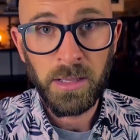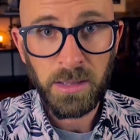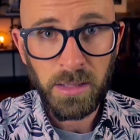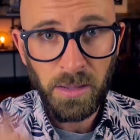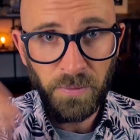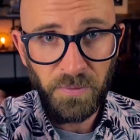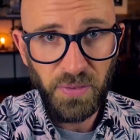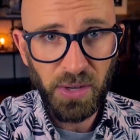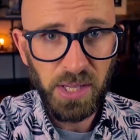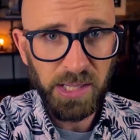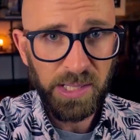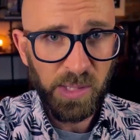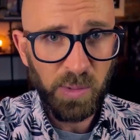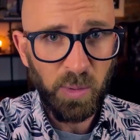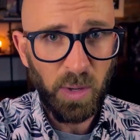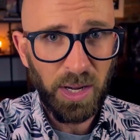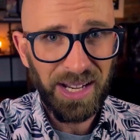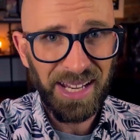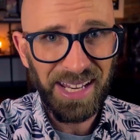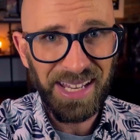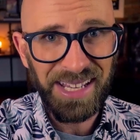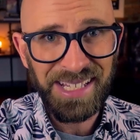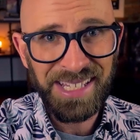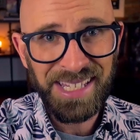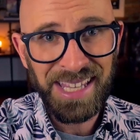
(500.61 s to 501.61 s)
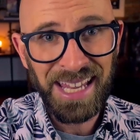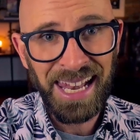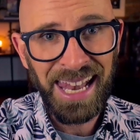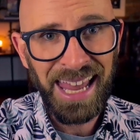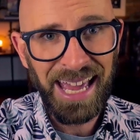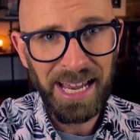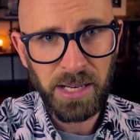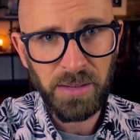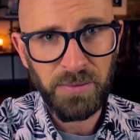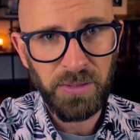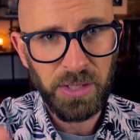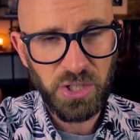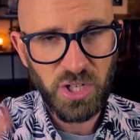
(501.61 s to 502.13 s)
The first one is the
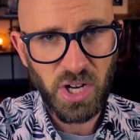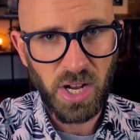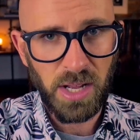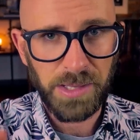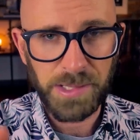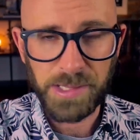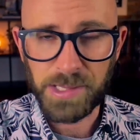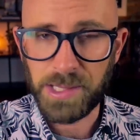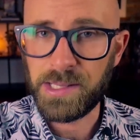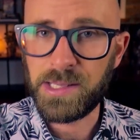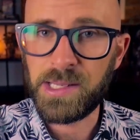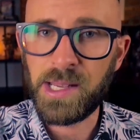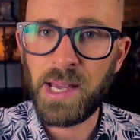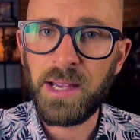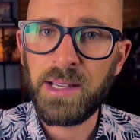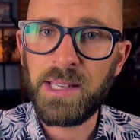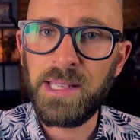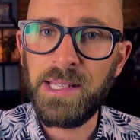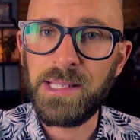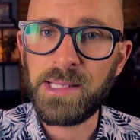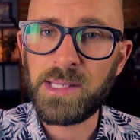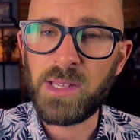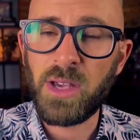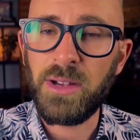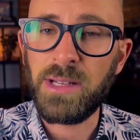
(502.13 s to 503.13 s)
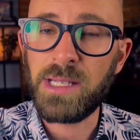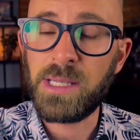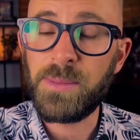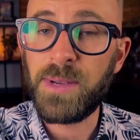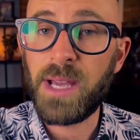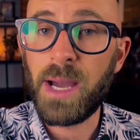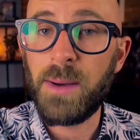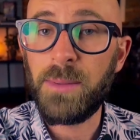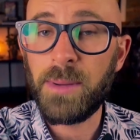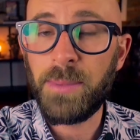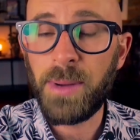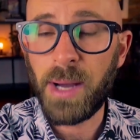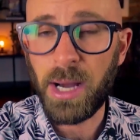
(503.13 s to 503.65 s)
lack of a chance that Turkey is going to
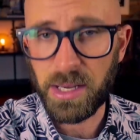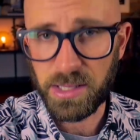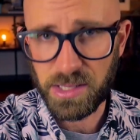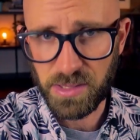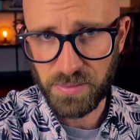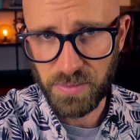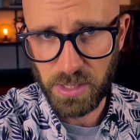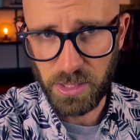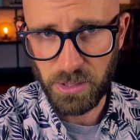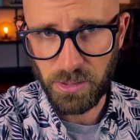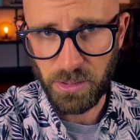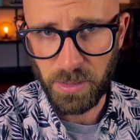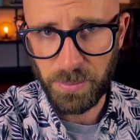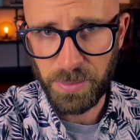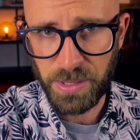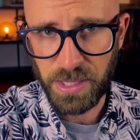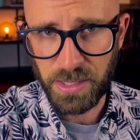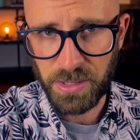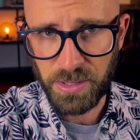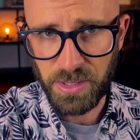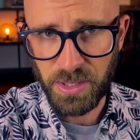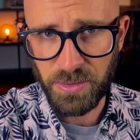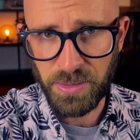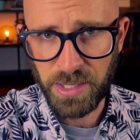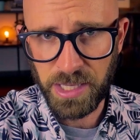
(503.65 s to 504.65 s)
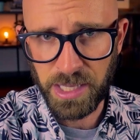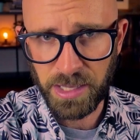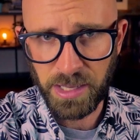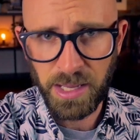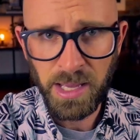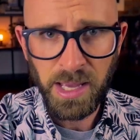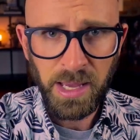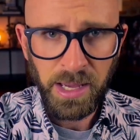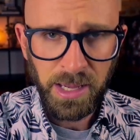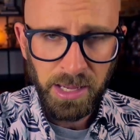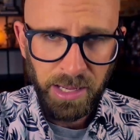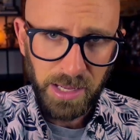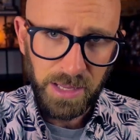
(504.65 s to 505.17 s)
become a part of the European Union.
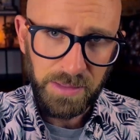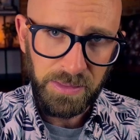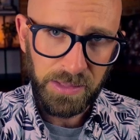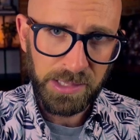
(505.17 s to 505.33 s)
And